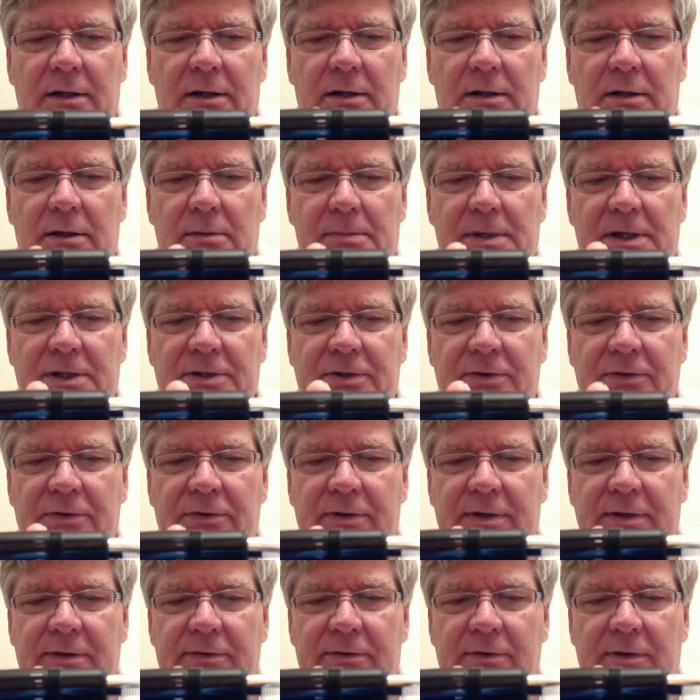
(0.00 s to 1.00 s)
little bunch of
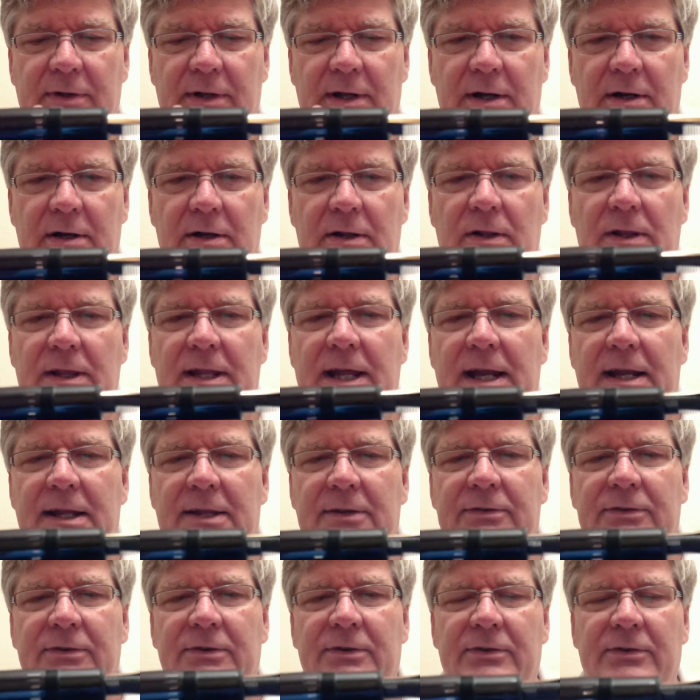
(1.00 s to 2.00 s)
slits in there. That
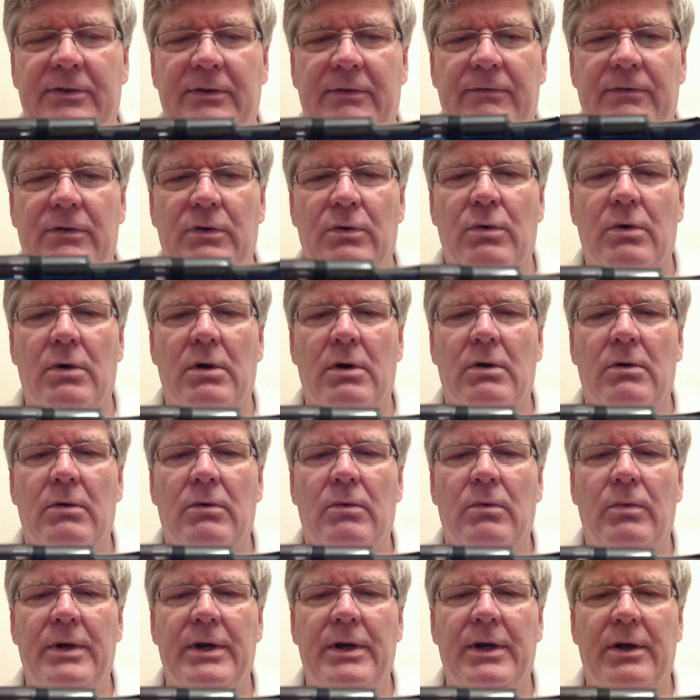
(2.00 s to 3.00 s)
is just a viewer
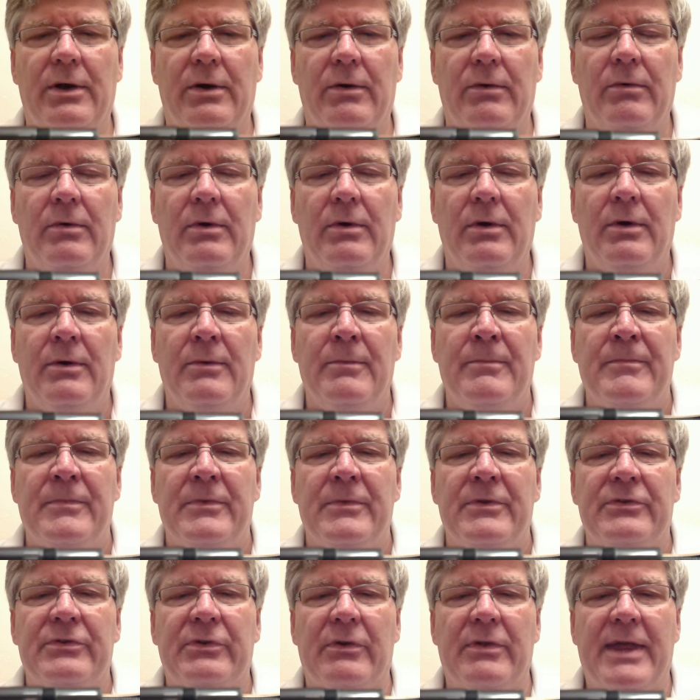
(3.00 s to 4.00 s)
window,
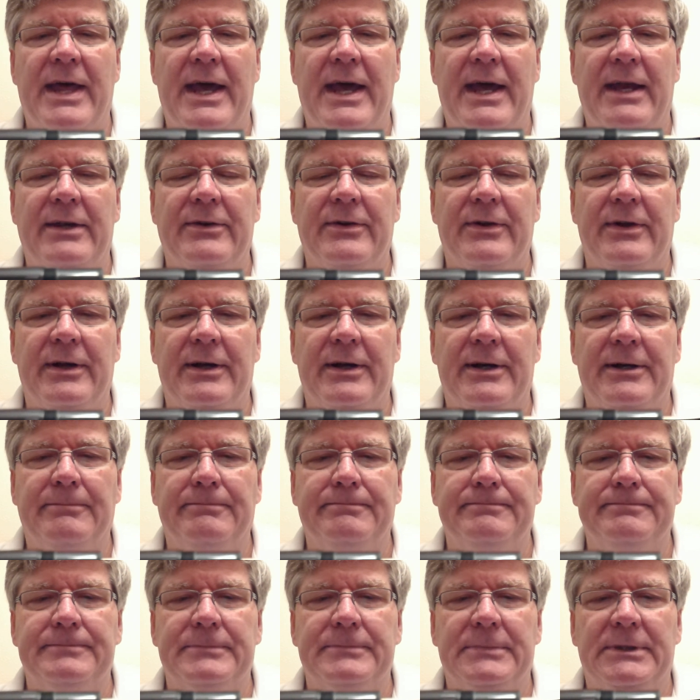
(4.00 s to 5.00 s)
so that
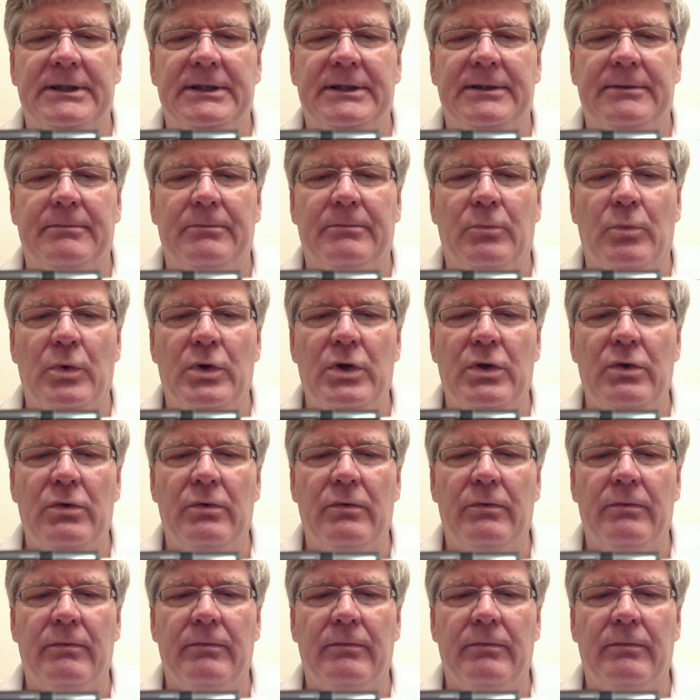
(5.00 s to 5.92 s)
when you